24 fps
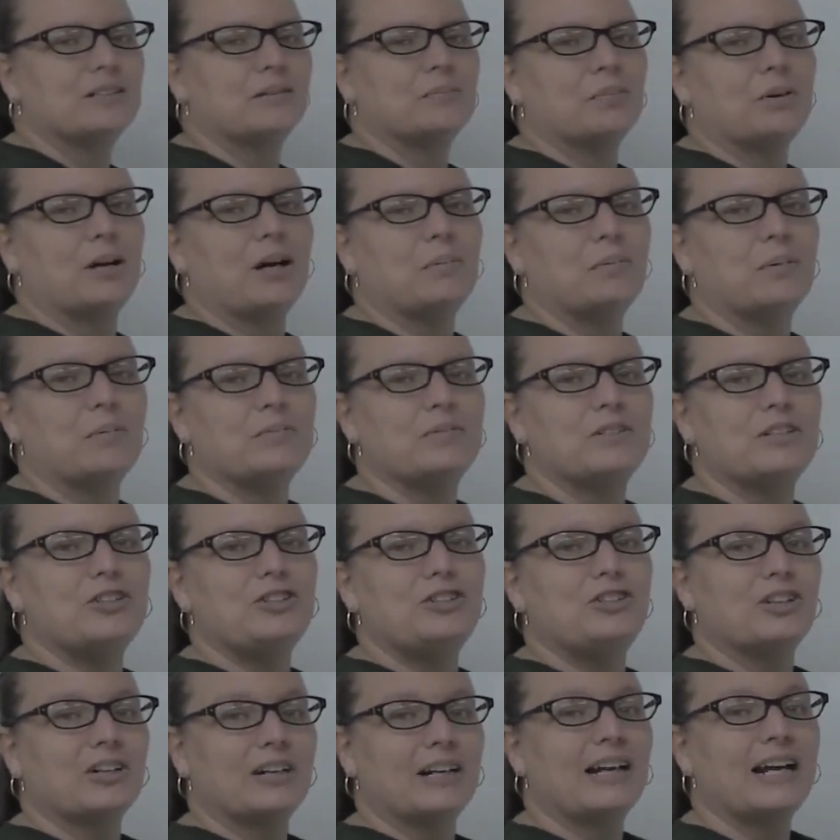some problems that
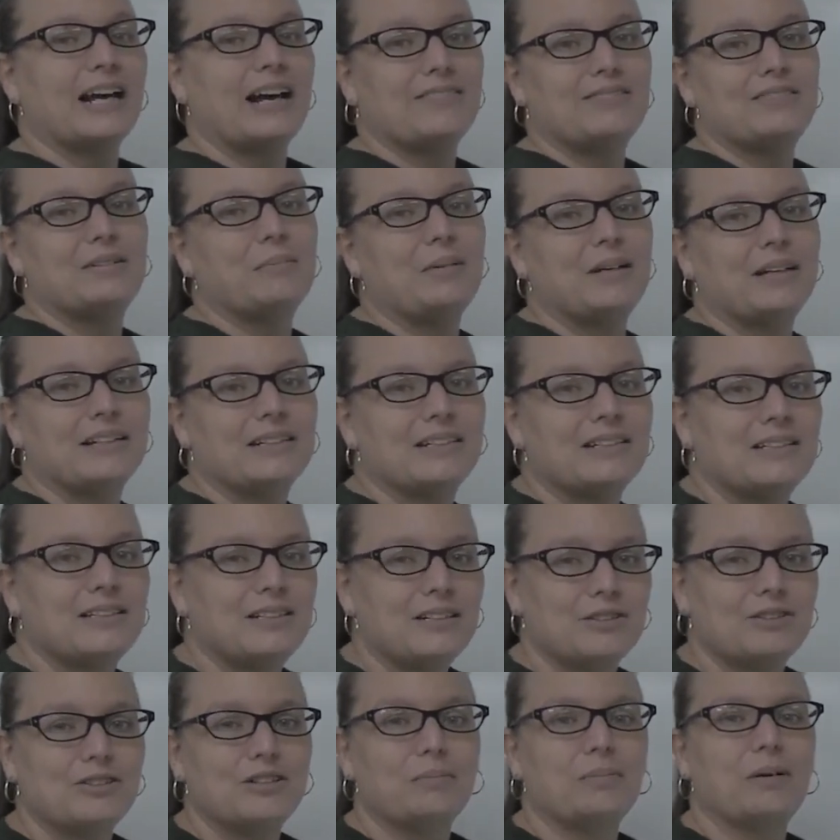you're going to have to make a
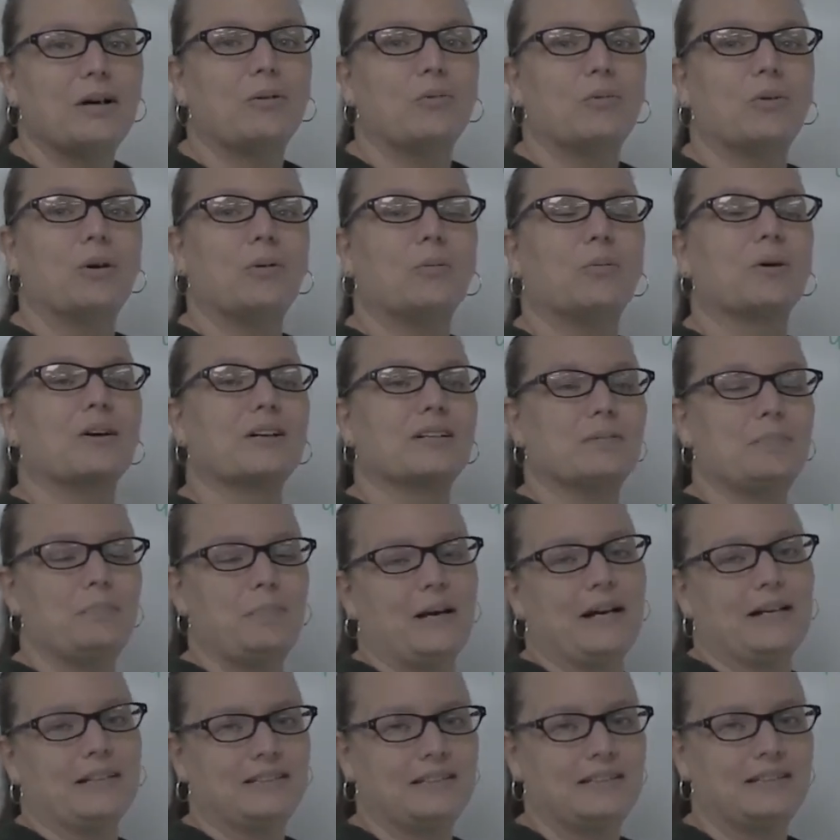decision about what works
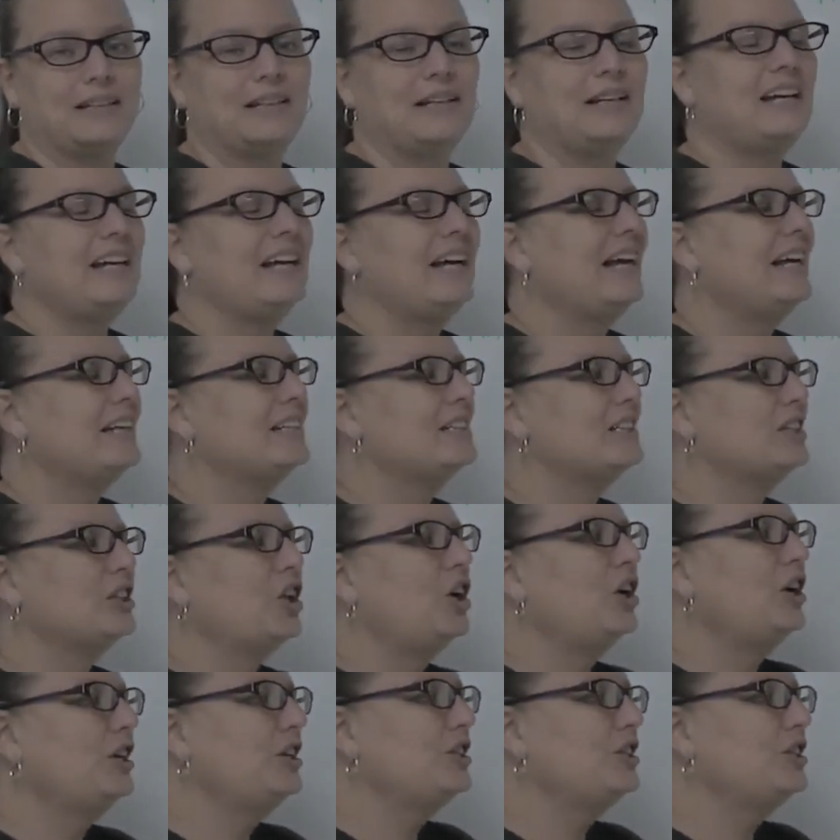best. As long